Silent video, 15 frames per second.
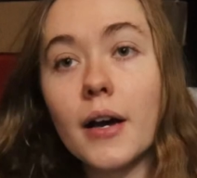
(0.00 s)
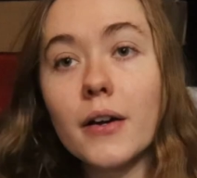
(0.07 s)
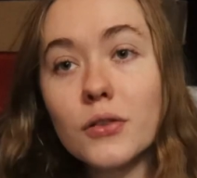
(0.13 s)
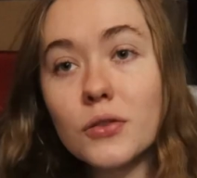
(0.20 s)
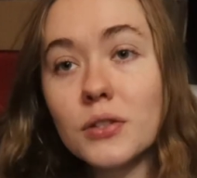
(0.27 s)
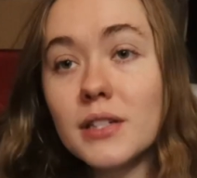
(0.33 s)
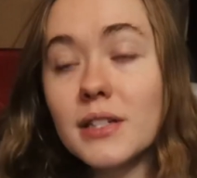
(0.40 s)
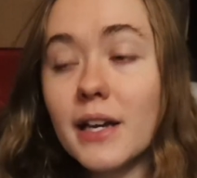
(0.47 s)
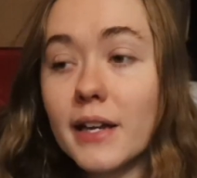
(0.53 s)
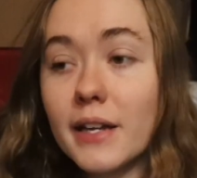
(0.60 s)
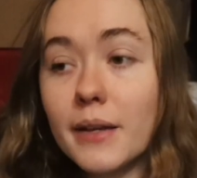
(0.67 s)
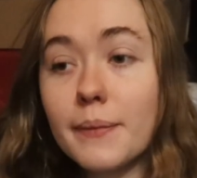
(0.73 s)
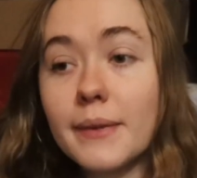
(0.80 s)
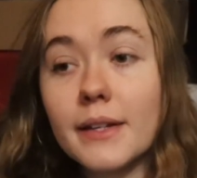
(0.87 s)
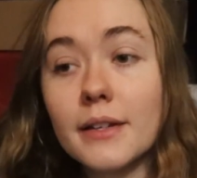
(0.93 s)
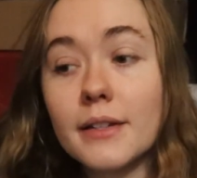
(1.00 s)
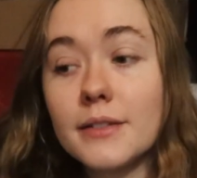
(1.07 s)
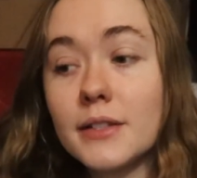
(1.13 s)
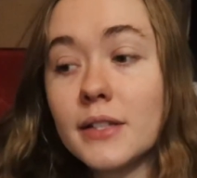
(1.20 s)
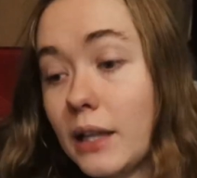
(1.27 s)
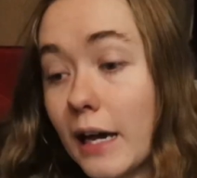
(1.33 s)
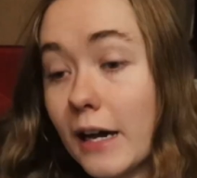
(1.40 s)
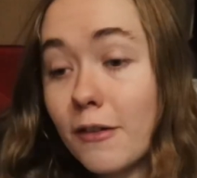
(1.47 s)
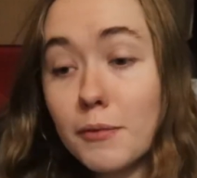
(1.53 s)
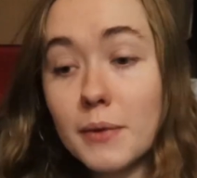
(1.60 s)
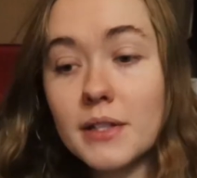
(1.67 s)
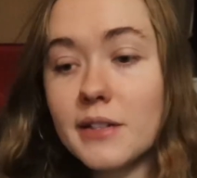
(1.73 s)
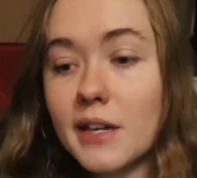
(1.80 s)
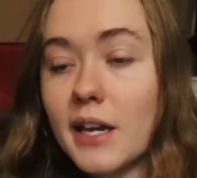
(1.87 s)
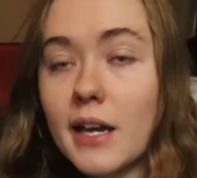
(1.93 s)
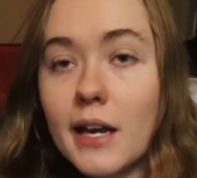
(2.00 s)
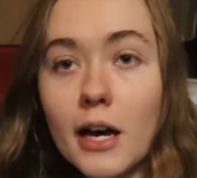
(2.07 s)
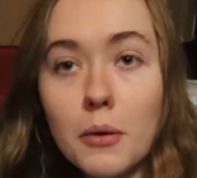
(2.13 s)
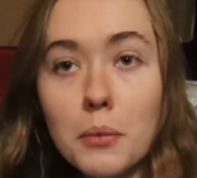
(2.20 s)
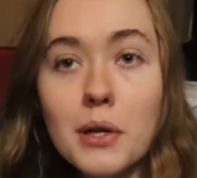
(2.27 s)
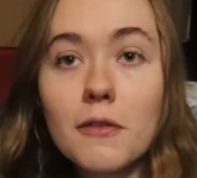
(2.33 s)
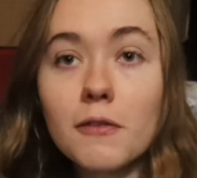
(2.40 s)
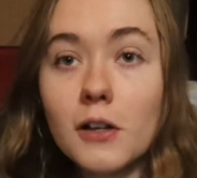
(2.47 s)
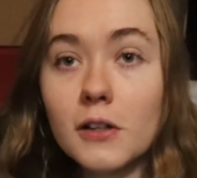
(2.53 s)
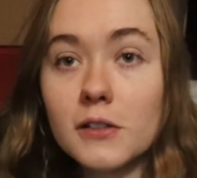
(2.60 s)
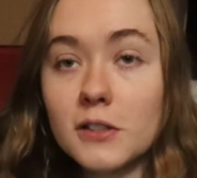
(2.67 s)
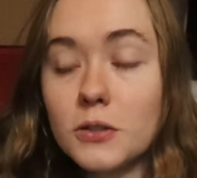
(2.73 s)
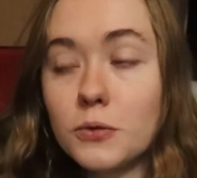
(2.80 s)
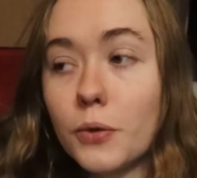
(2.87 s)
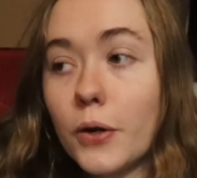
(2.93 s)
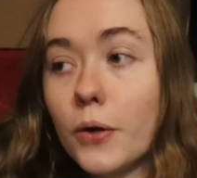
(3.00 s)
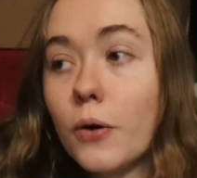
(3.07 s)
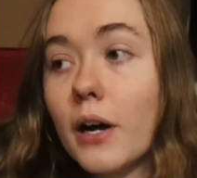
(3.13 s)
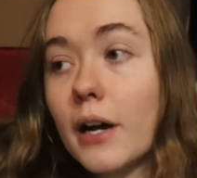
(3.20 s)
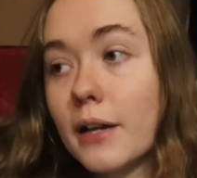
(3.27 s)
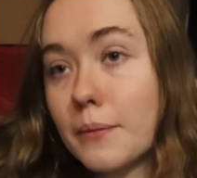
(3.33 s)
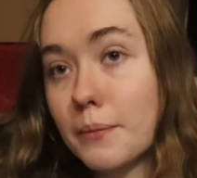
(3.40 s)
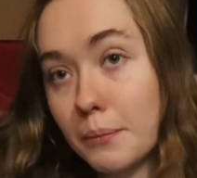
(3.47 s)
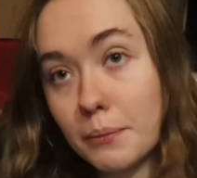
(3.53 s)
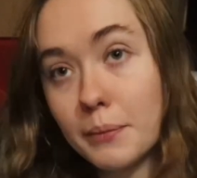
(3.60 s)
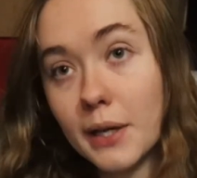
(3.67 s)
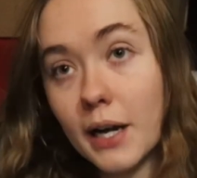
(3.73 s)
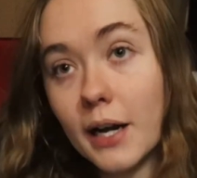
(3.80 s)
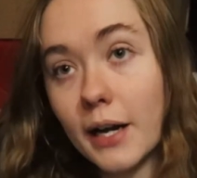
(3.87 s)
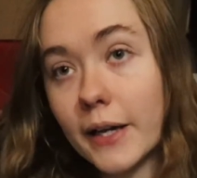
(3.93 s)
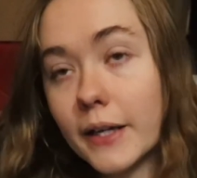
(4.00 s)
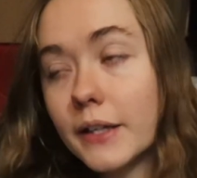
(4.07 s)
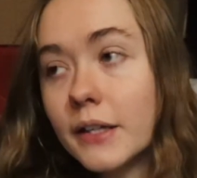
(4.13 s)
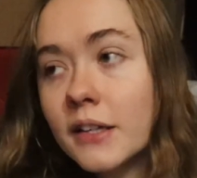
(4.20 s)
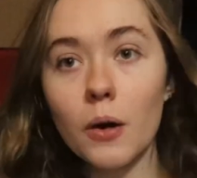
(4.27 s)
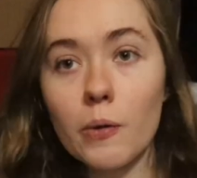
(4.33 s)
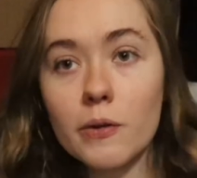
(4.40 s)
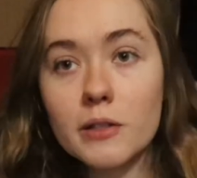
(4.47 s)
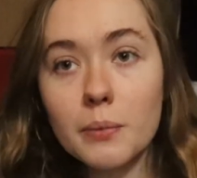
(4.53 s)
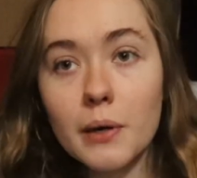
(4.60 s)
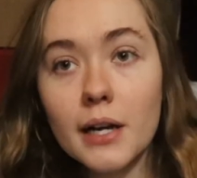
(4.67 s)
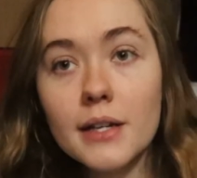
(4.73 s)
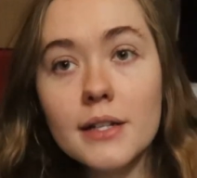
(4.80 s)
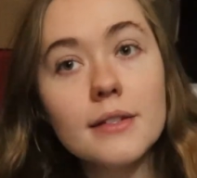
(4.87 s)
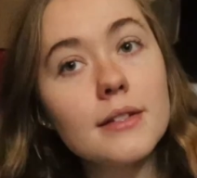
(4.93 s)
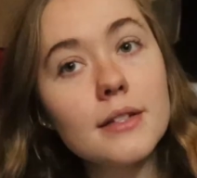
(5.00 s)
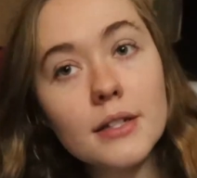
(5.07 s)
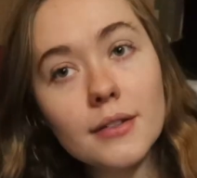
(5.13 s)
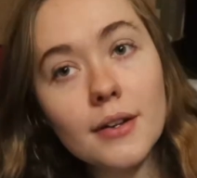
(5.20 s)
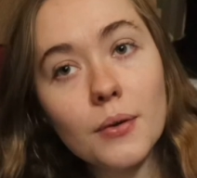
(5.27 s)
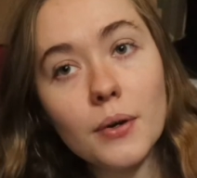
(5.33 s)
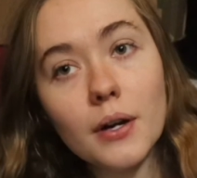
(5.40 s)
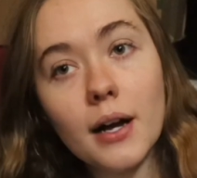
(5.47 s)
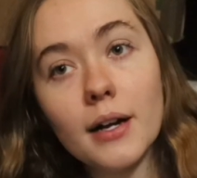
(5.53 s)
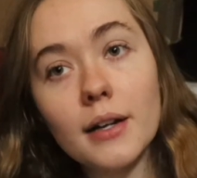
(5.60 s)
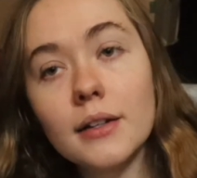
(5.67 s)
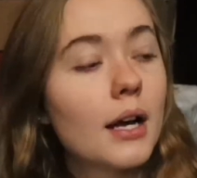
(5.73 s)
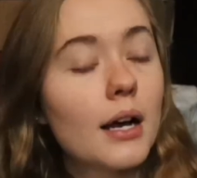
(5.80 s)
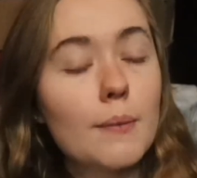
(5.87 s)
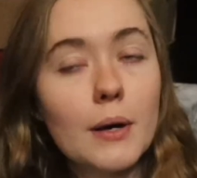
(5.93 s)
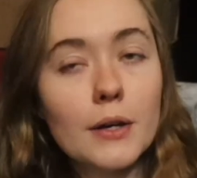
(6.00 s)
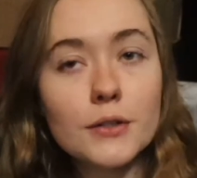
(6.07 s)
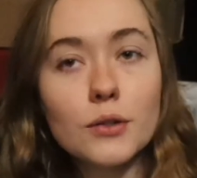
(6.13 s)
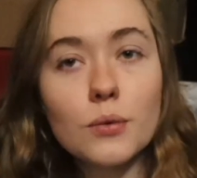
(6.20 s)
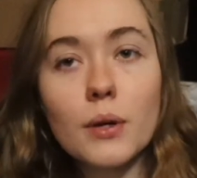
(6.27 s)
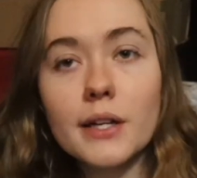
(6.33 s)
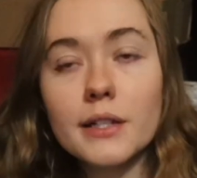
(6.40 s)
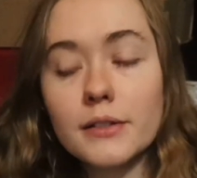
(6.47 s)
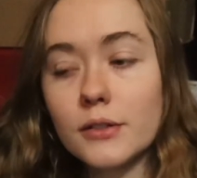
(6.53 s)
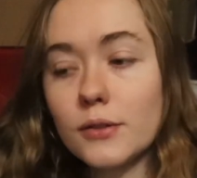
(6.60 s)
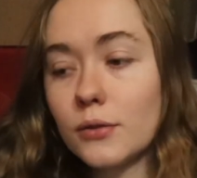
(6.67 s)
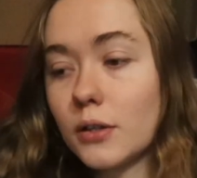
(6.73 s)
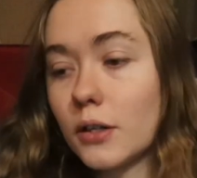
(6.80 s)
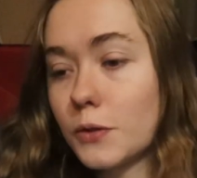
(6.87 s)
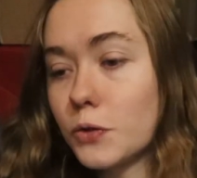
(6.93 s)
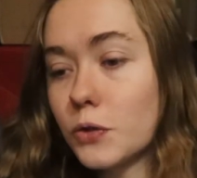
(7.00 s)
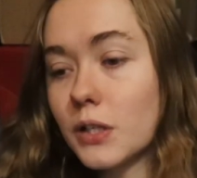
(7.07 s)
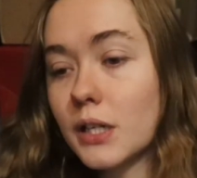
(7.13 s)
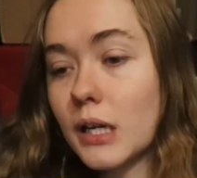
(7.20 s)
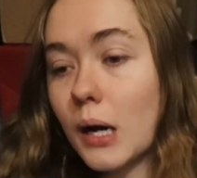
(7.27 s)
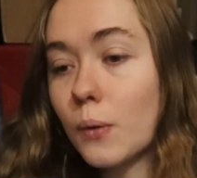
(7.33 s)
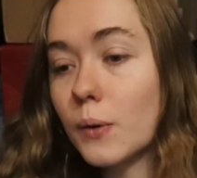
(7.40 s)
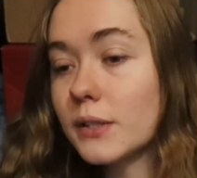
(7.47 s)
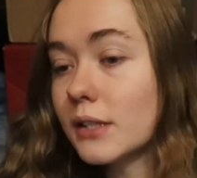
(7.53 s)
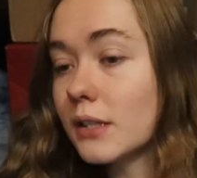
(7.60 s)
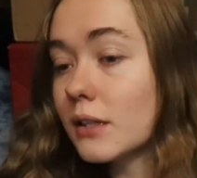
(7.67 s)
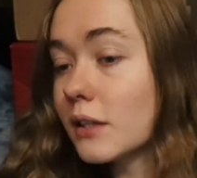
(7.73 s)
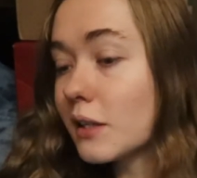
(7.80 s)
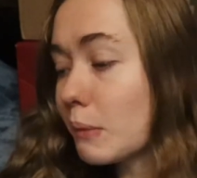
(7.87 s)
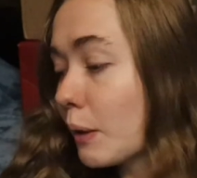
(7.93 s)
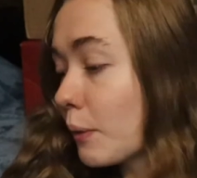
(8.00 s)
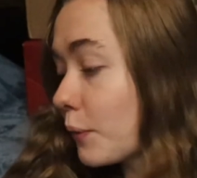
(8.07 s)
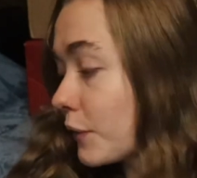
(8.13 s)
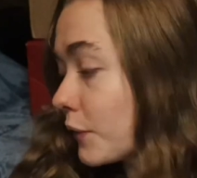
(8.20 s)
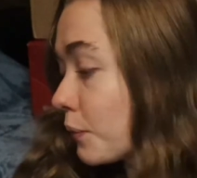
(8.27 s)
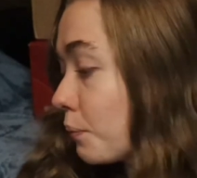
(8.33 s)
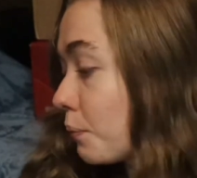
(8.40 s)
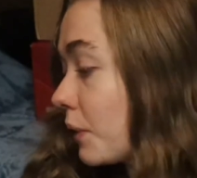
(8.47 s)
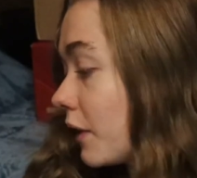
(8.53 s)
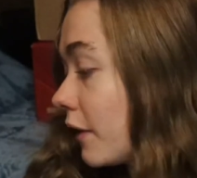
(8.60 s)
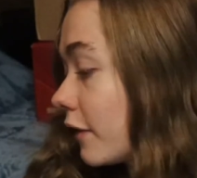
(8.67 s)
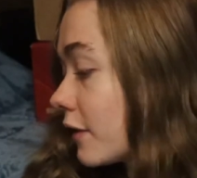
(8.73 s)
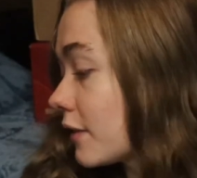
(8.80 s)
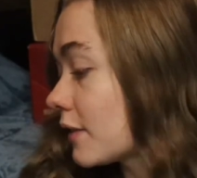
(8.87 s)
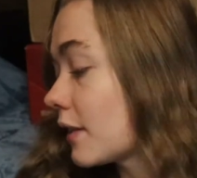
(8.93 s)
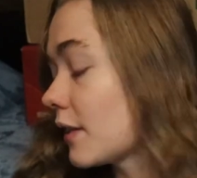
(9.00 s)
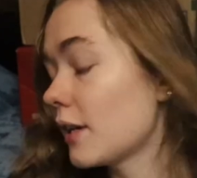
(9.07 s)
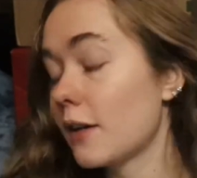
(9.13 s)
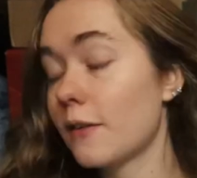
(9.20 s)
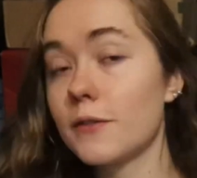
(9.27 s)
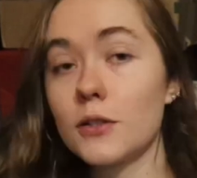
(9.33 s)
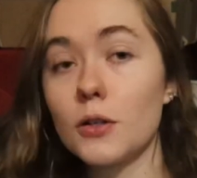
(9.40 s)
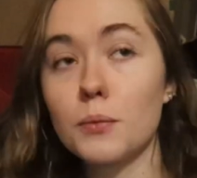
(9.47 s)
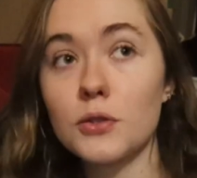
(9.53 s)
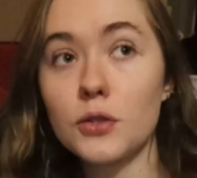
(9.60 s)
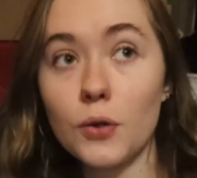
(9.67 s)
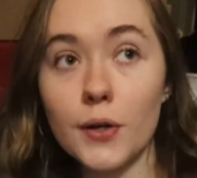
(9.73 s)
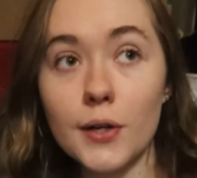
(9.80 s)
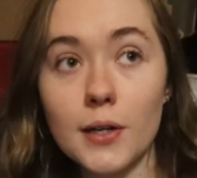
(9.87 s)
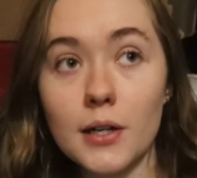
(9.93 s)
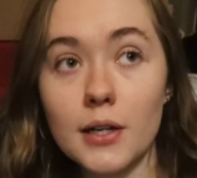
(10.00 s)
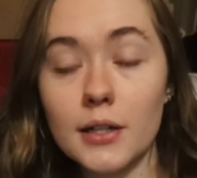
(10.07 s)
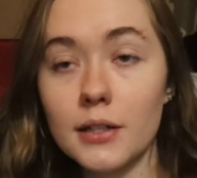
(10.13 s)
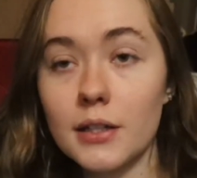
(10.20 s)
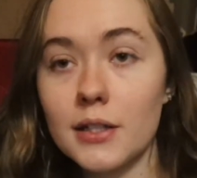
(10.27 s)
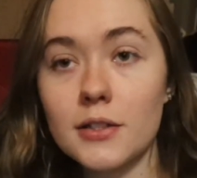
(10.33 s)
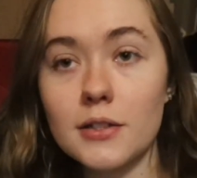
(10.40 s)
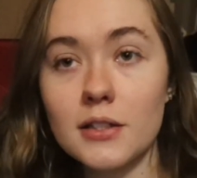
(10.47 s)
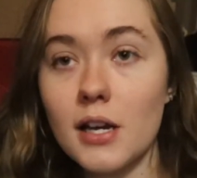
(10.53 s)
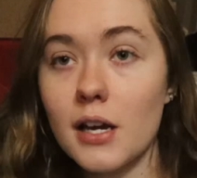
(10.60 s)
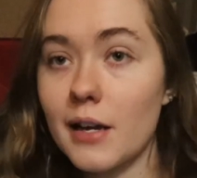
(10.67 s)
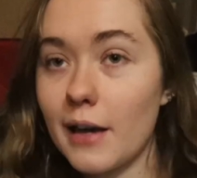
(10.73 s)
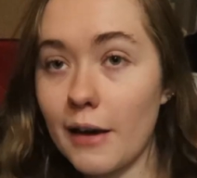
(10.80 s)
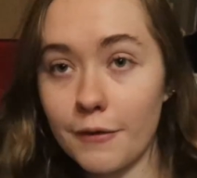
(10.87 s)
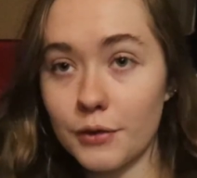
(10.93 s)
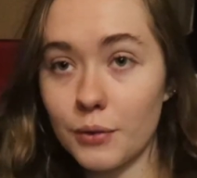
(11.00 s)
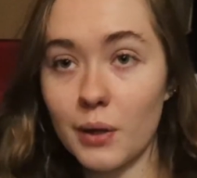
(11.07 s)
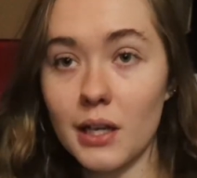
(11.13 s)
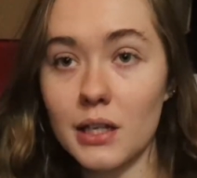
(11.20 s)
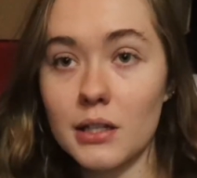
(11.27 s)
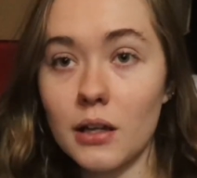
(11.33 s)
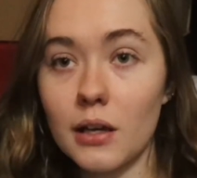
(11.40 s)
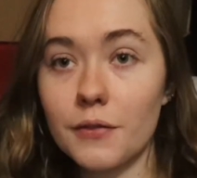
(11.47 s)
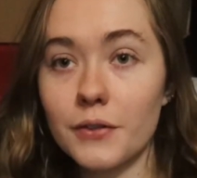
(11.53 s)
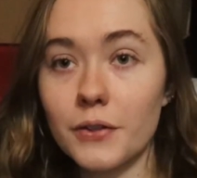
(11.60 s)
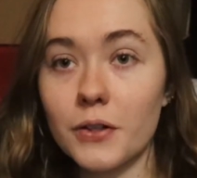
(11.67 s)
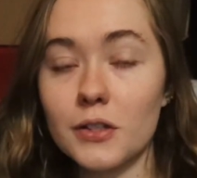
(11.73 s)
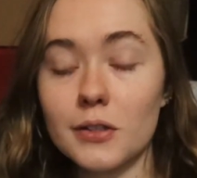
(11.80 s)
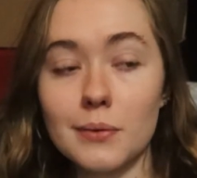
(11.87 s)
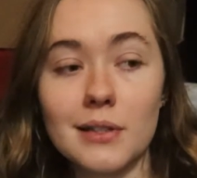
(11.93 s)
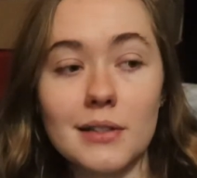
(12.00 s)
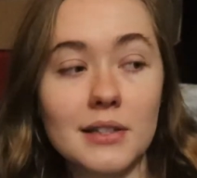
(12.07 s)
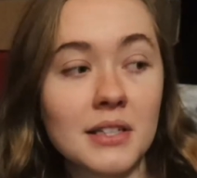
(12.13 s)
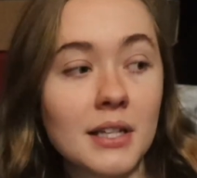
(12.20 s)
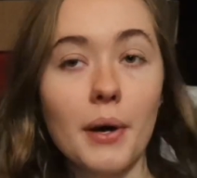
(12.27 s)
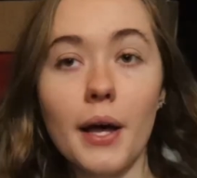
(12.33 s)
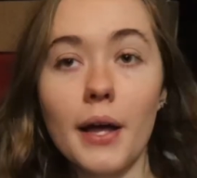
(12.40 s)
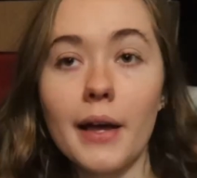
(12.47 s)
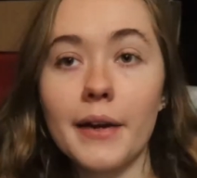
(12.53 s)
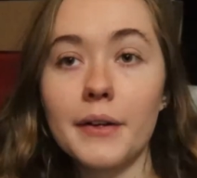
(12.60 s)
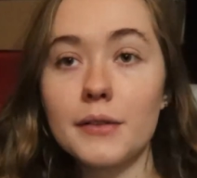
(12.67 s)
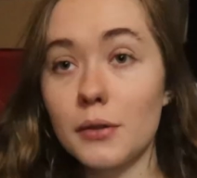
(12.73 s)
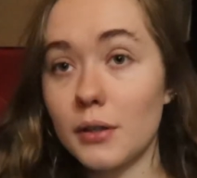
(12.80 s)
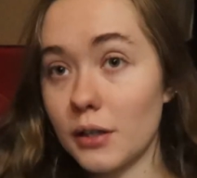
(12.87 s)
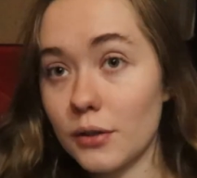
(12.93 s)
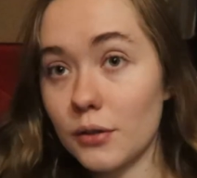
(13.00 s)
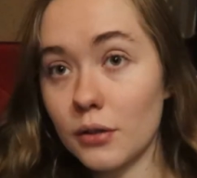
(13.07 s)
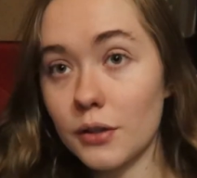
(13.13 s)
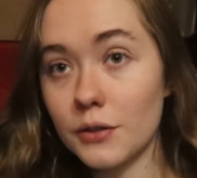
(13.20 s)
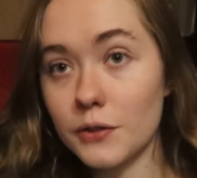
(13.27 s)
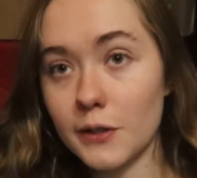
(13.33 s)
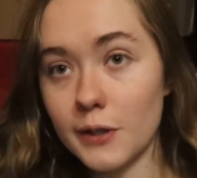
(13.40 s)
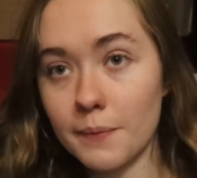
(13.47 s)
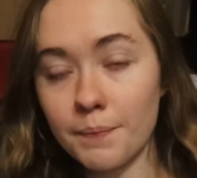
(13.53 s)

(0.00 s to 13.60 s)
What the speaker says: also need to edit because, like I've been saying how many vlogs in a row, I am behind. Are we surprised? No, we're not. I'm also wanting to do laundry. I was gonna clean my room, but honestly I have so much going on, it's gonna have to wait until after Christmas, but I do need to do laundry.